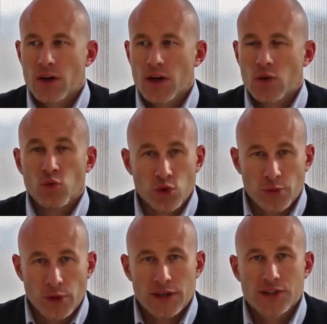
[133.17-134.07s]

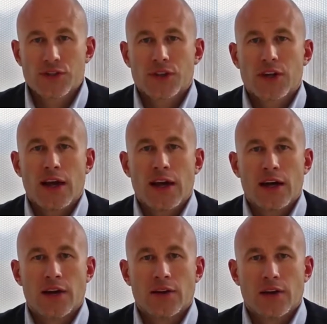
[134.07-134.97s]
rubrics
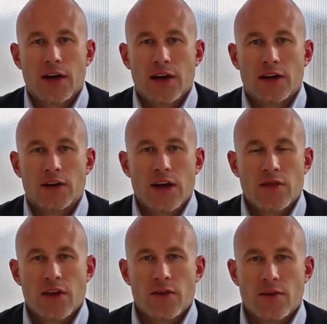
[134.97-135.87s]
and
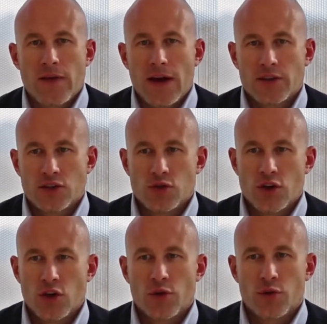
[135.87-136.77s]
the fact that you
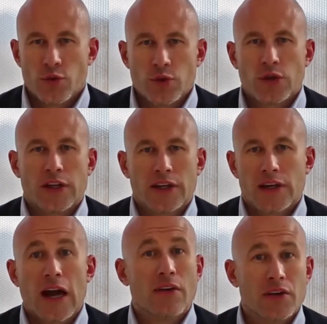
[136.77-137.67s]
can go through and click
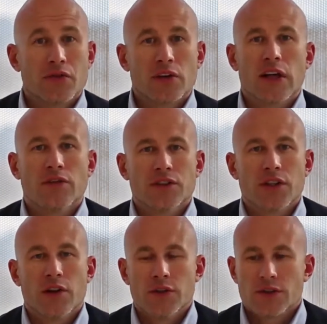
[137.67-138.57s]
and have different levels
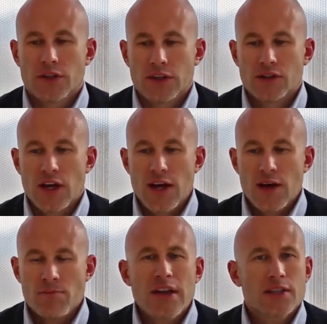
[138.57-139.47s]
on those things
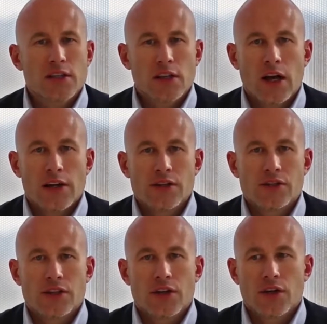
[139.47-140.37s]
makes it a lot
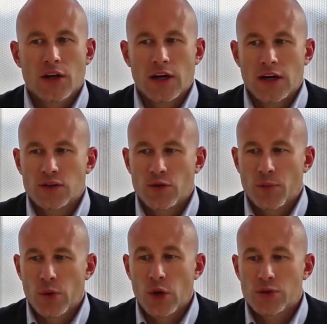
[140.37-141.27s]
easier to
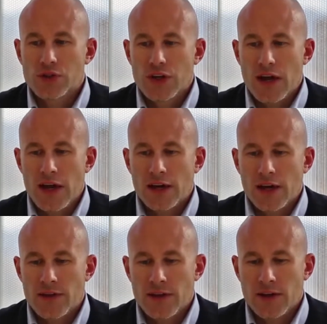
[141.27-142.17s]
approach. And
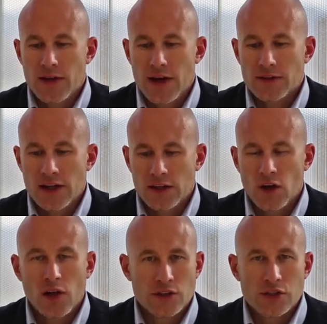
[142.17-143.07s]
I think that
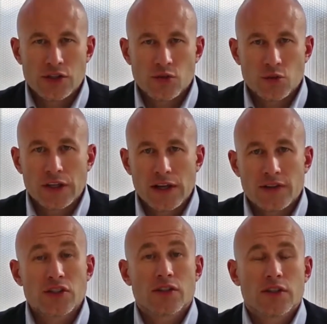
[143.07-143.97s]
technology is really,
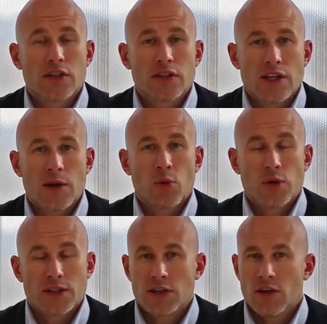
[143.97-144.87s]
this is an example
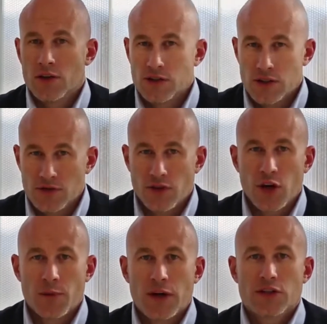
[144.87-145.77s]
where technology is
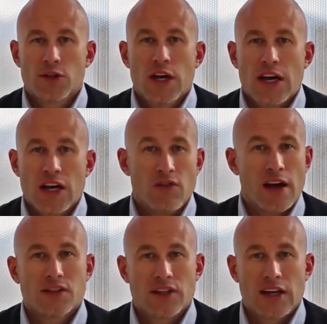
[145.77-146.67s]
very much
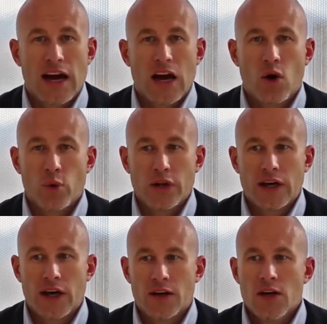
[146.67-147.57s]
advancing how we
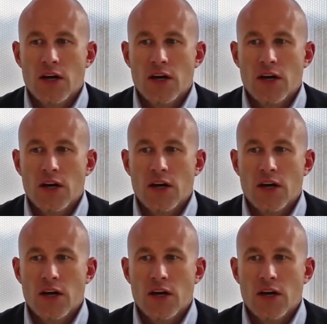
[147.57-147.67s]
can